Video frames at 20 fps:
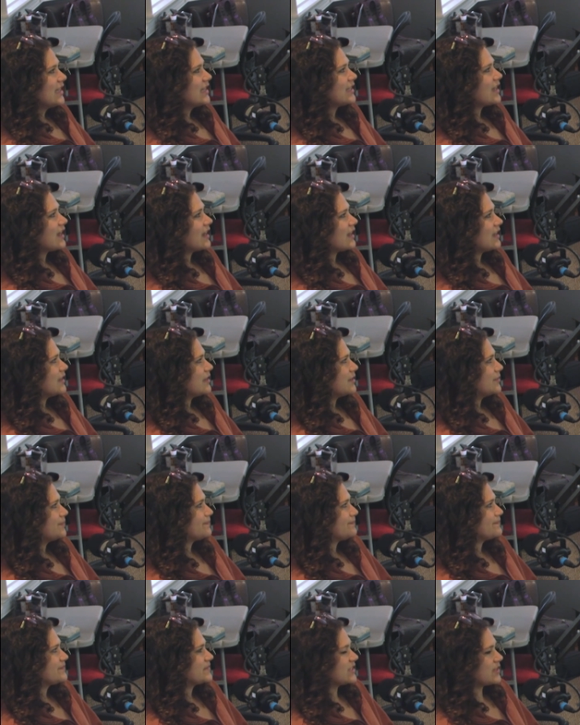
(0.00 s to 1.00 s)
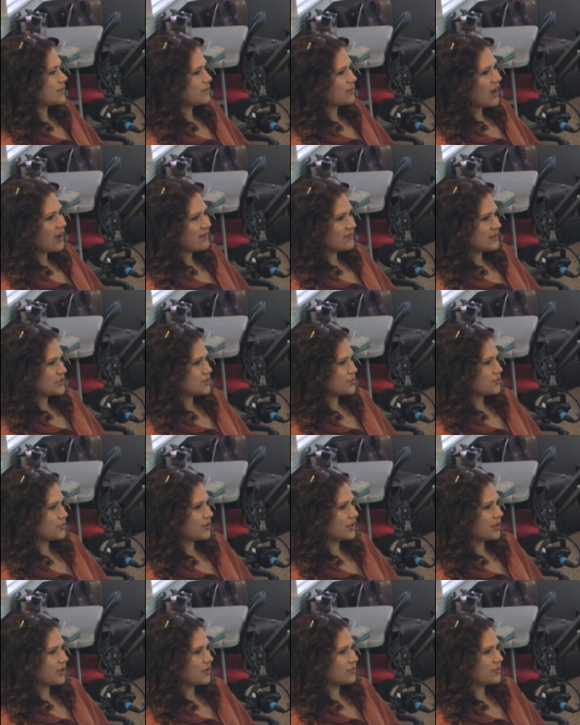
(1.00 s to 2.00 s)
I did a private
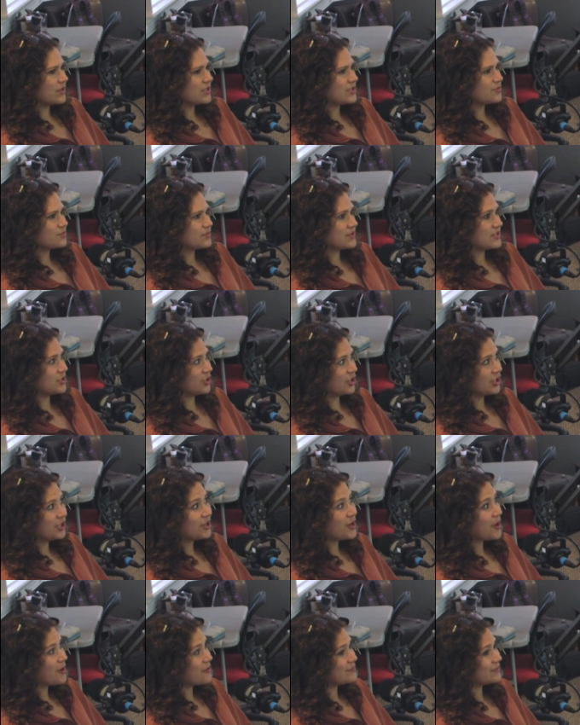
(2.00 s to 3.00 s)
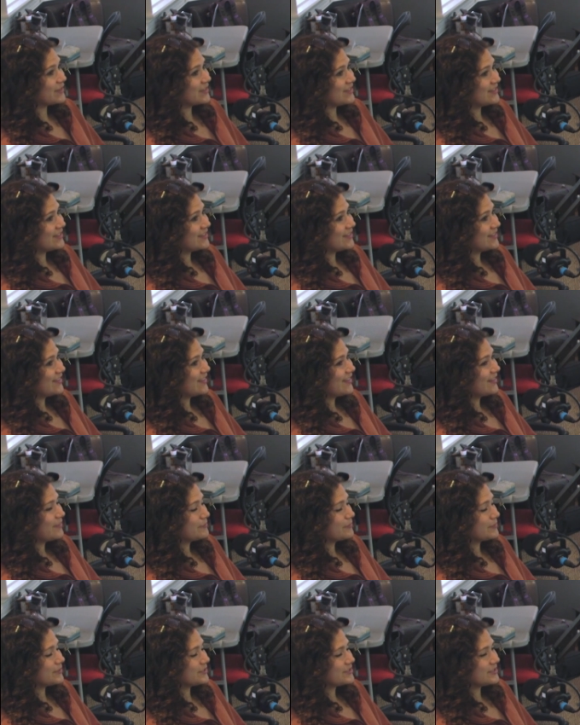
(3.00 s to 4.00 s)
tour, which was during COVID,
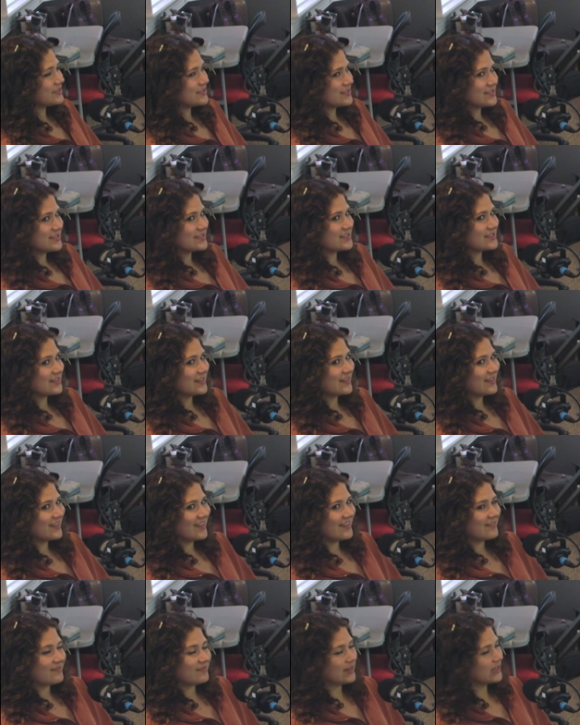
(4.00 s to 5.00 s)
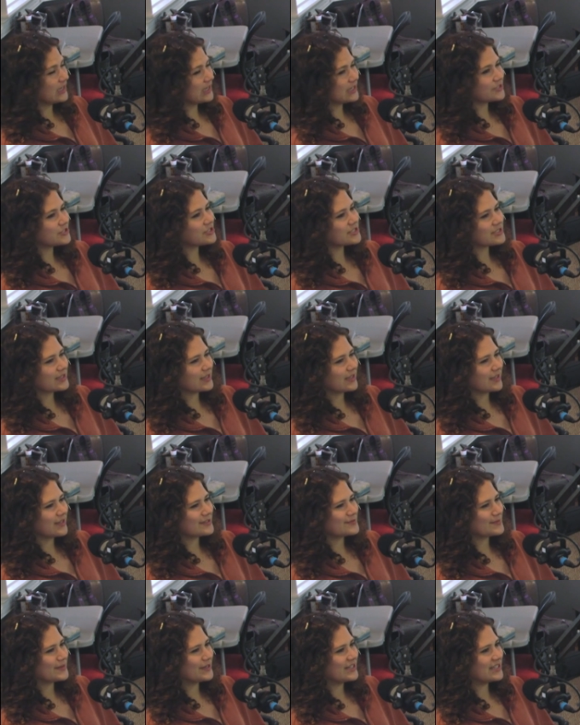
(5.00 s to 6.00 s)
which is a very interesting
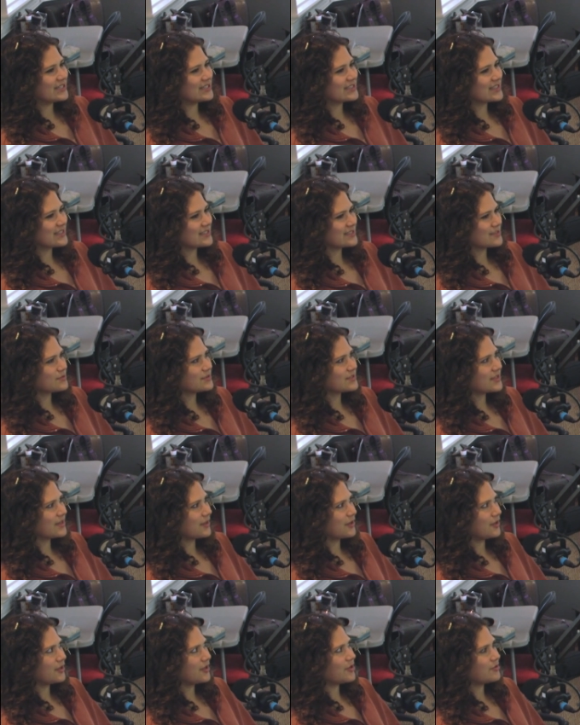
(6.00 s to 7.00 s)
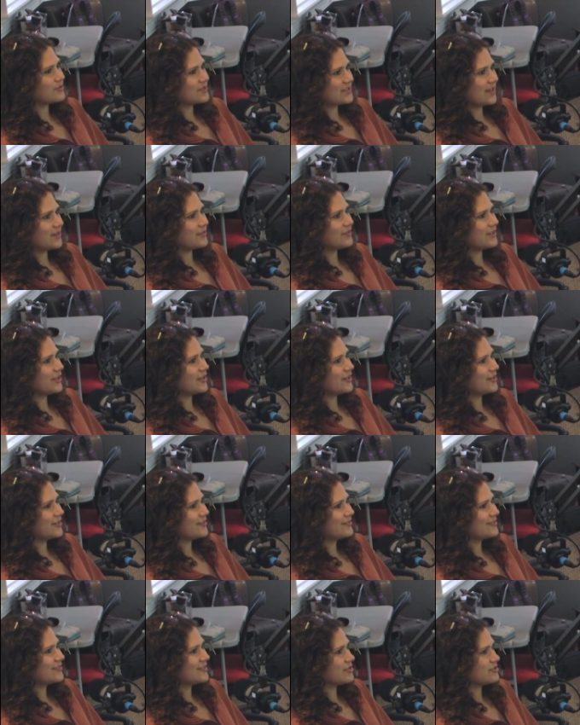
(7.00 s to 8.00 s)
experience because it was like a ghost town here.
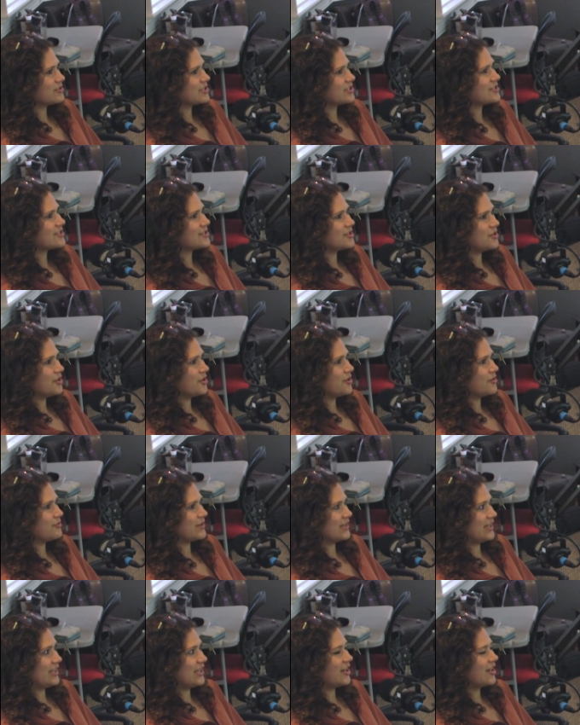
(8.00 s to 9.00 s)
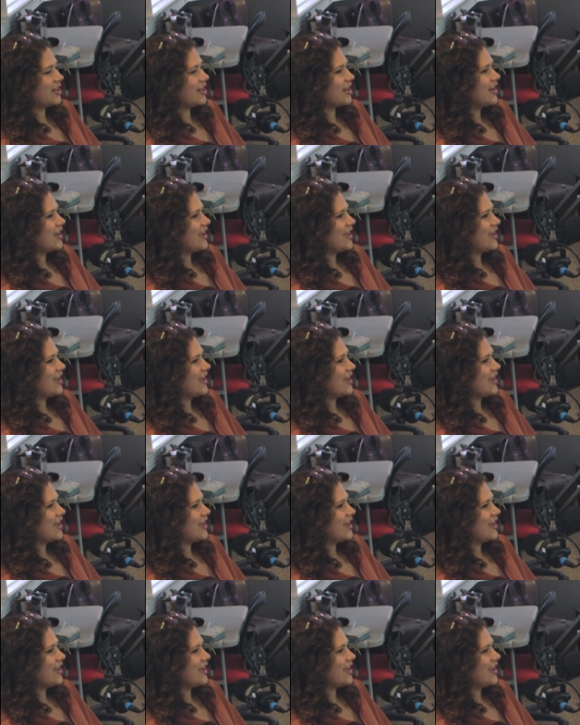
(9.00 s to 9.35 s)
There was just no one here.